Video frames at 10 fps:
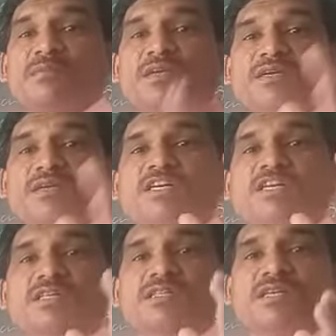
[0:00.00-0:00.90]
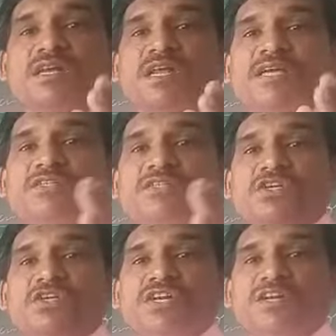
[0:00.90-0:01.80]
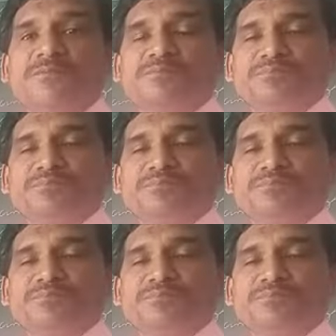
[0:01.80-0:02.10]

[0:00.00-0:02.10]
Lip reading: like industrialization,